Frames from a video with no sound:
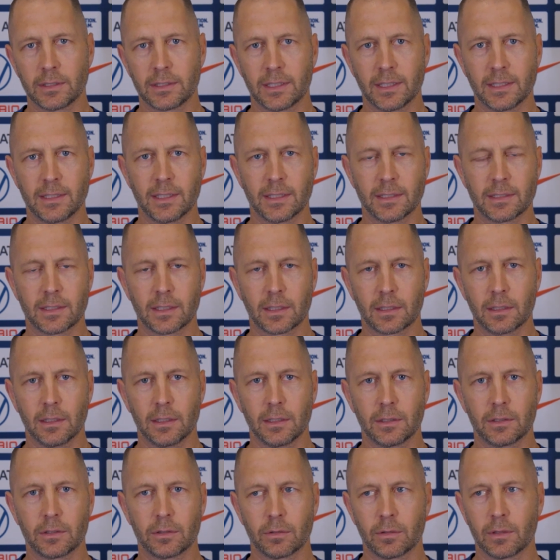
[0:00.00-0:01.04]

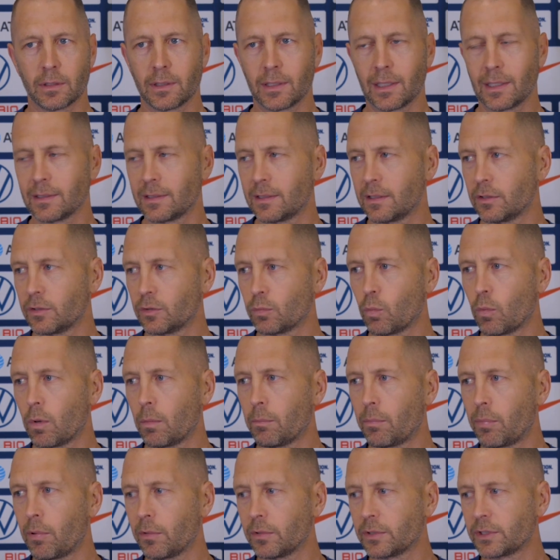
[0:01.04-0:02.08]
Statistically. So that there's
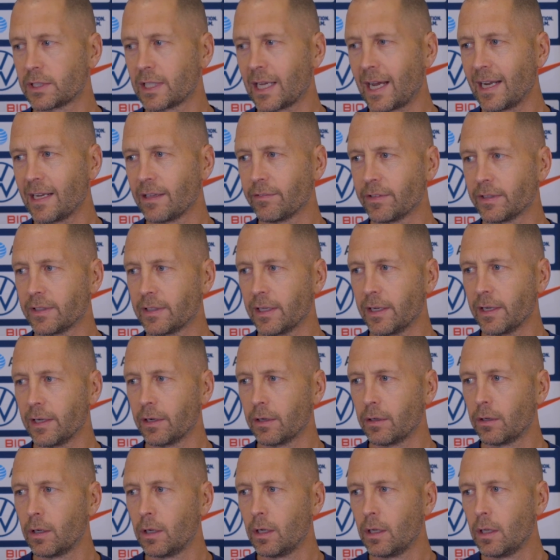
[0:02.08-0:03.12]
one side of it
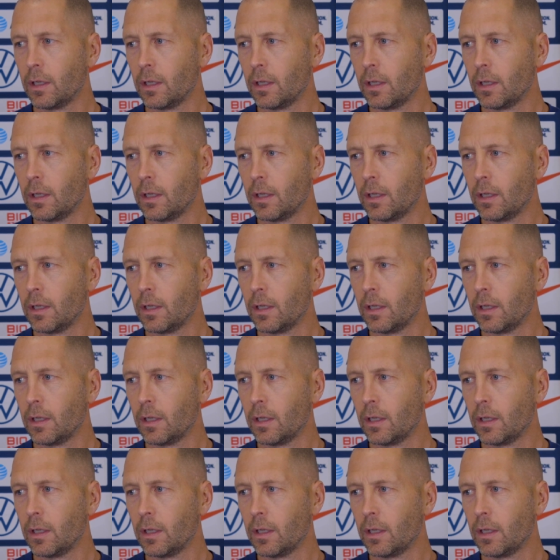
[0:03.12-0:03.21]
there.